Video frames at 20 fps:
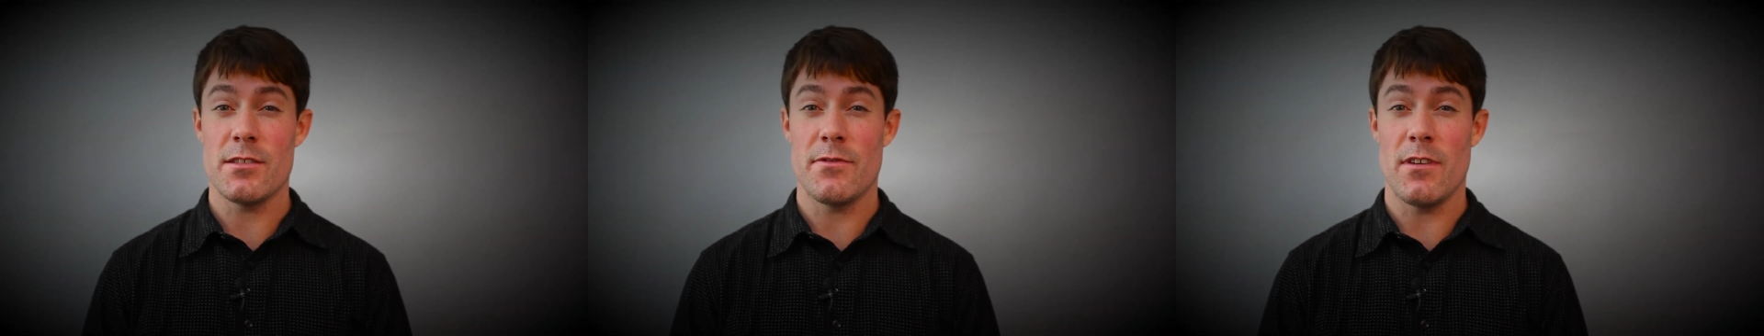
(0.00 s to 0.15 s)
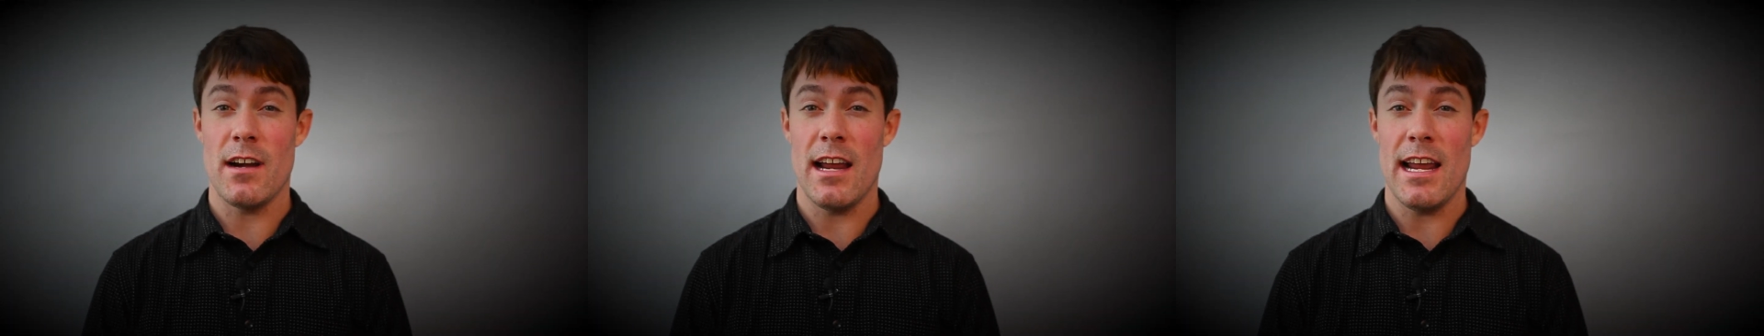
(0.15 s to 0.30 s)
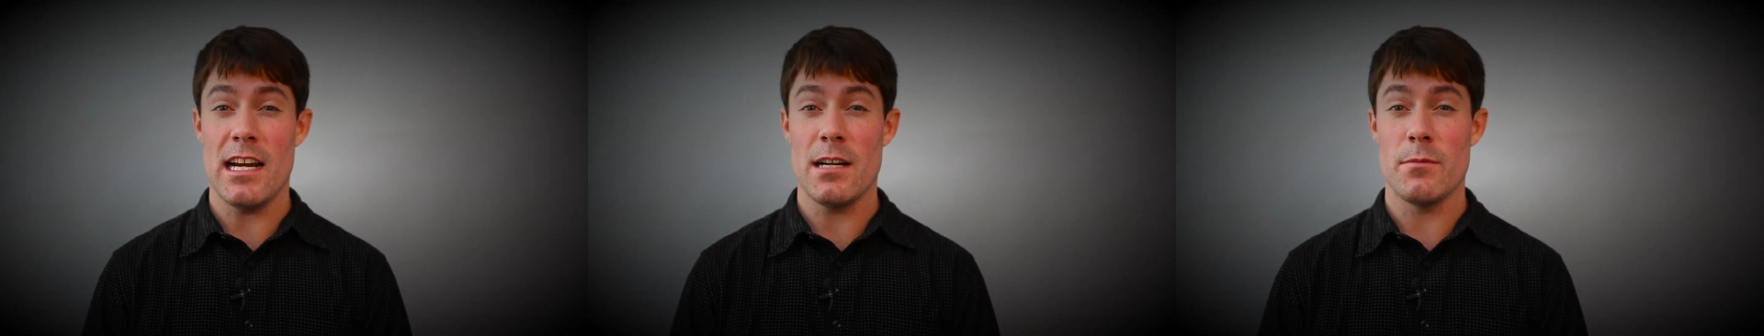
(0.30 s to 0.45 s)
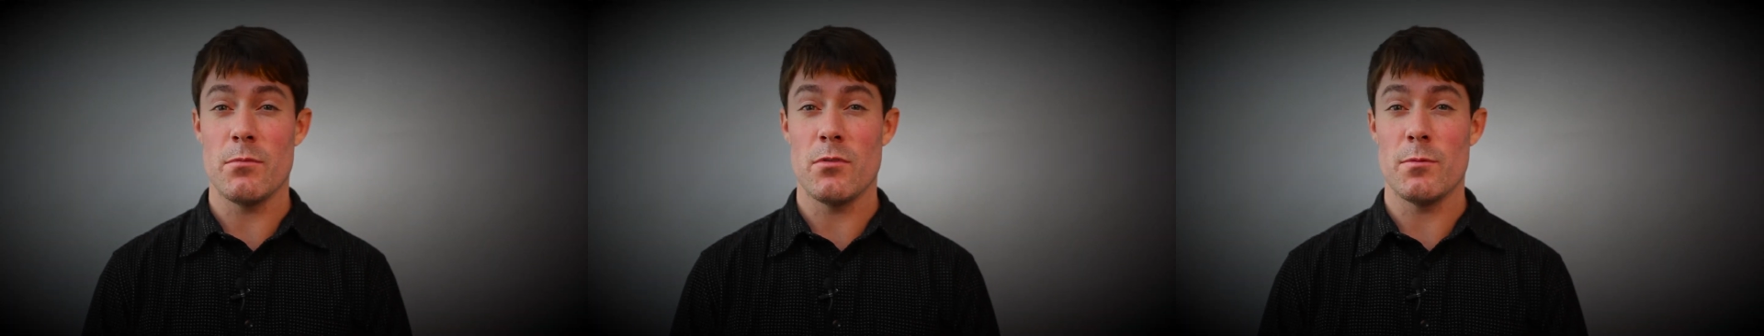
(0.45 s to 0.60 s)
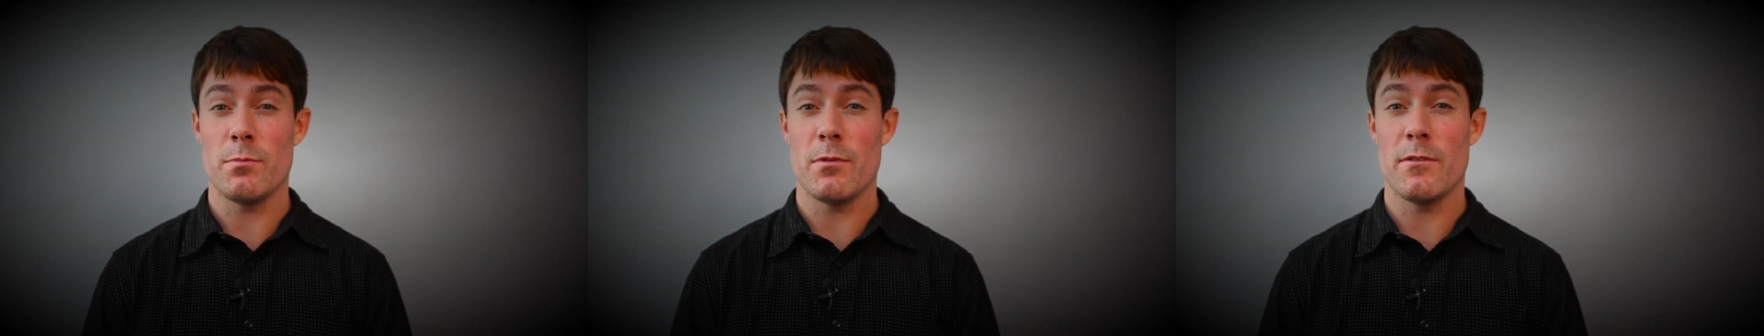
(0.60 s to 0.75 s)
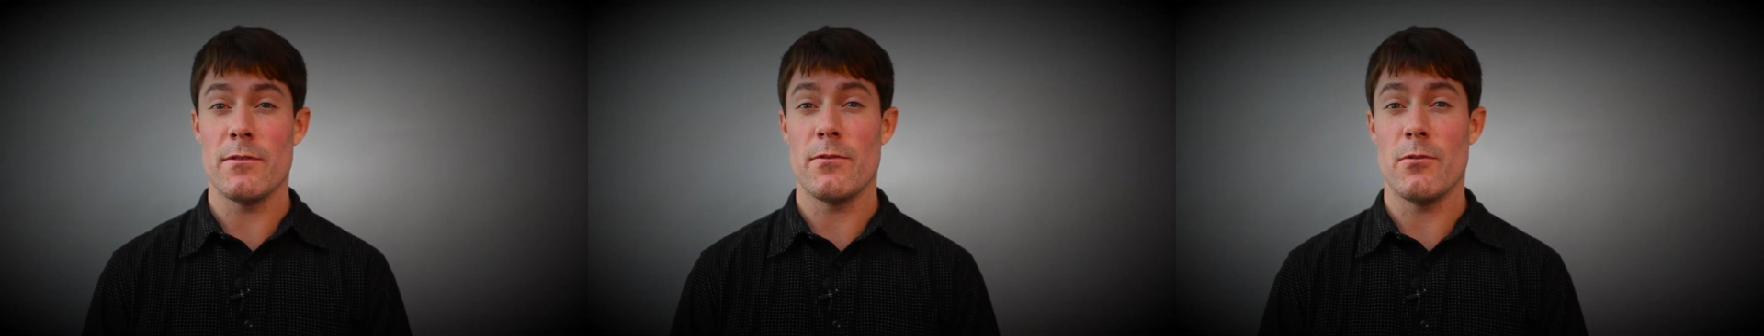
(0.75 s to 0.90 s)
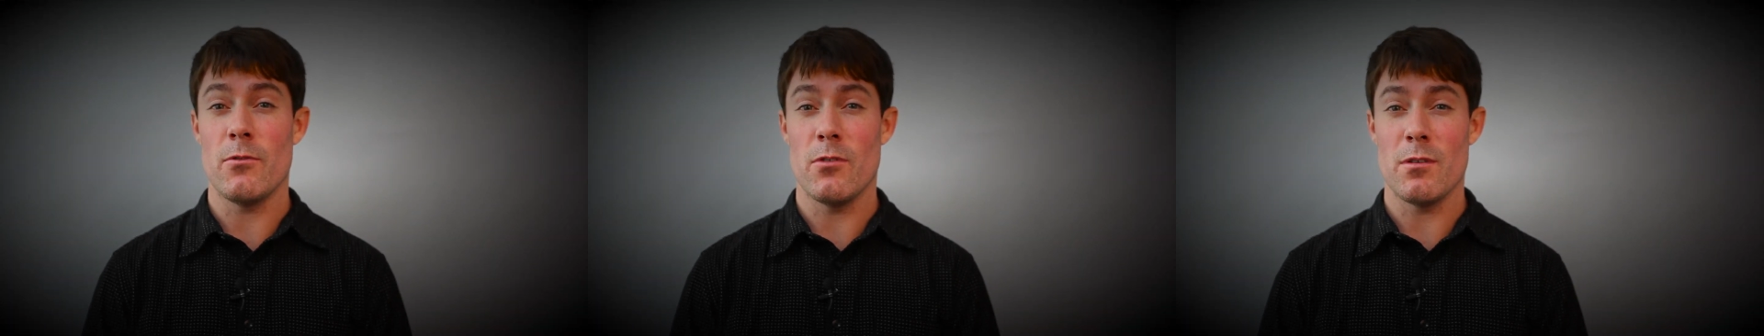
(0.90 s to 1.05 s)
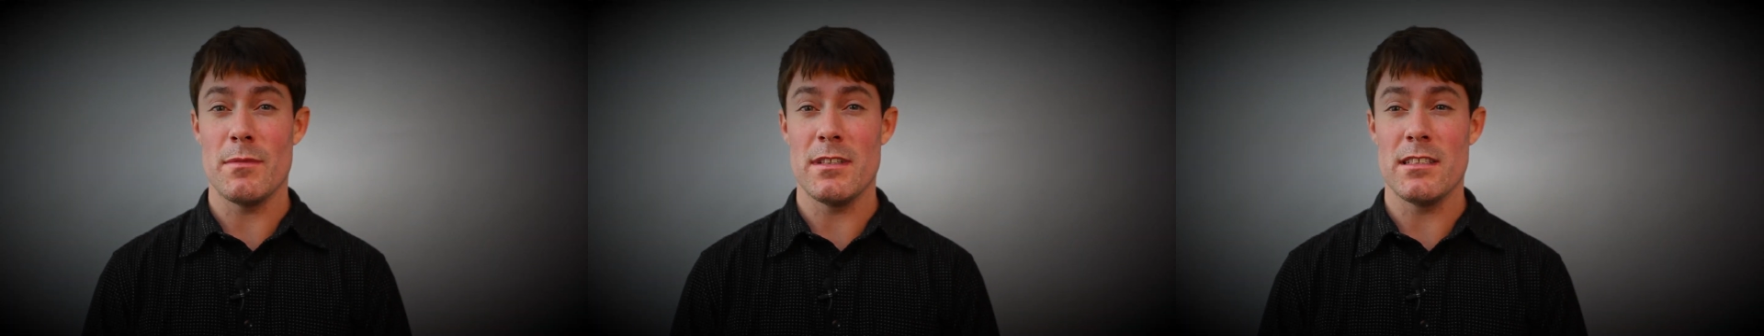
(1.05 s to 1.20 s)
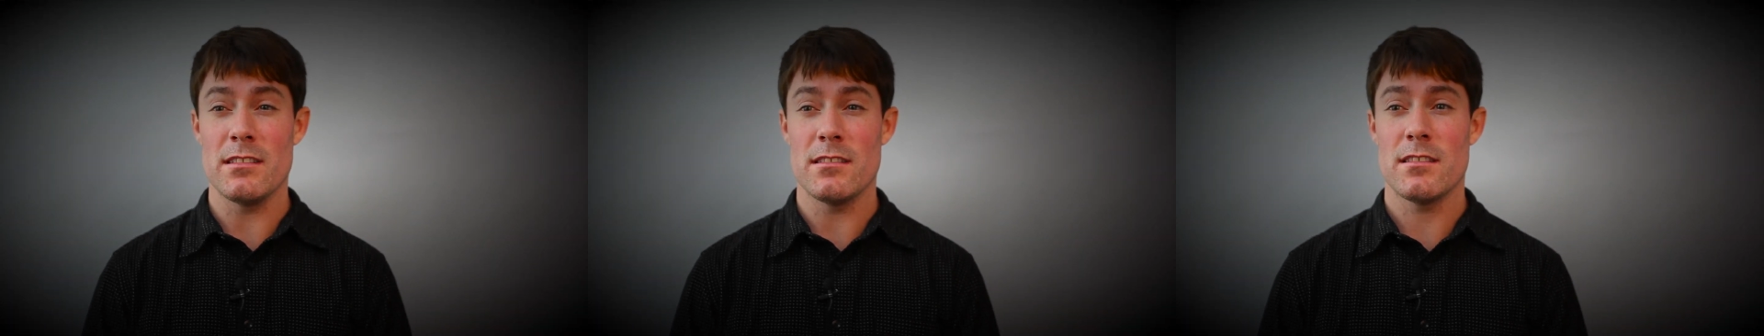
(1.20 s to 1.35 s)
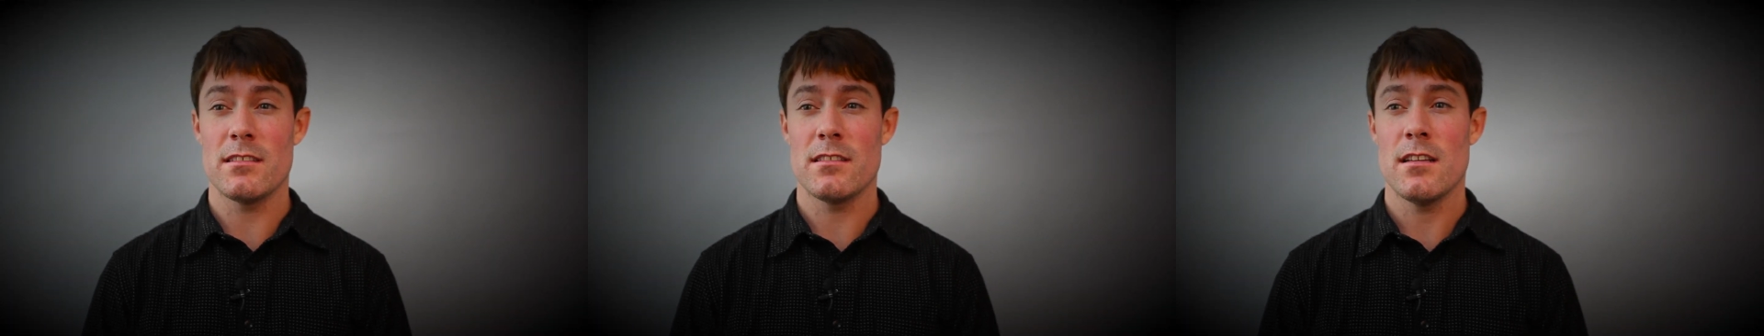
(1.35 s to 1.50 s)
for animal
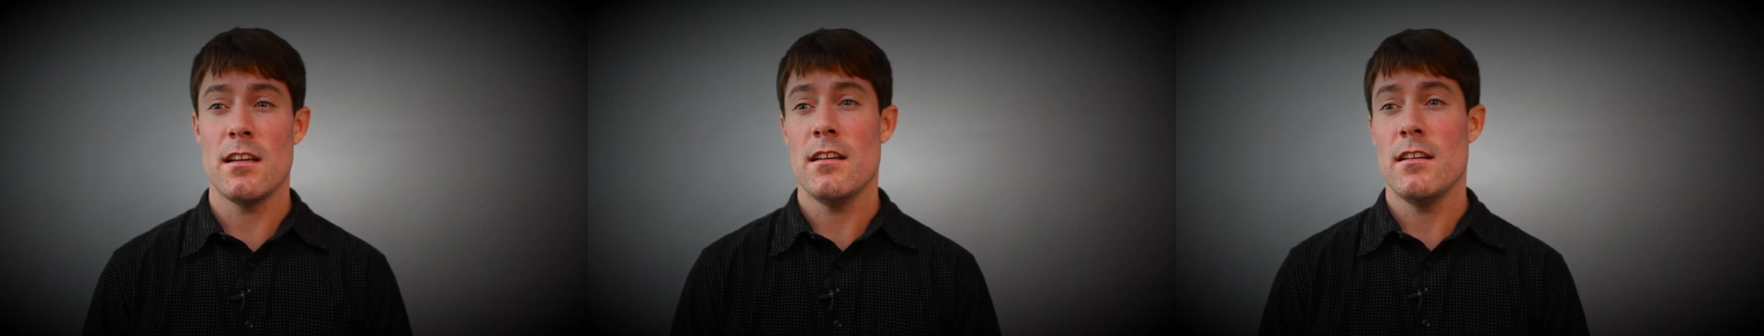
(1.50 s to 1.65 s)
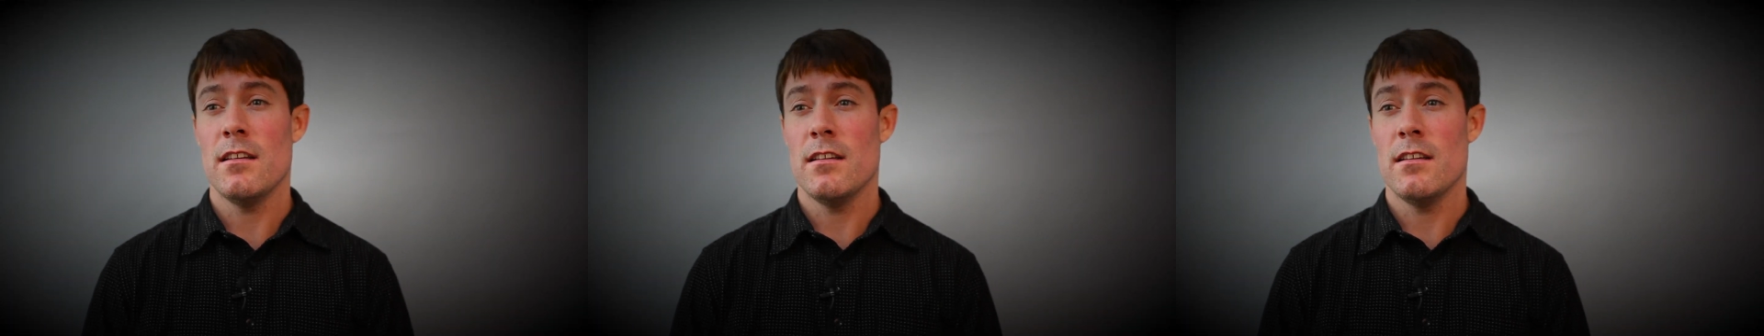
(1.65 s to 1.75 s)
performance.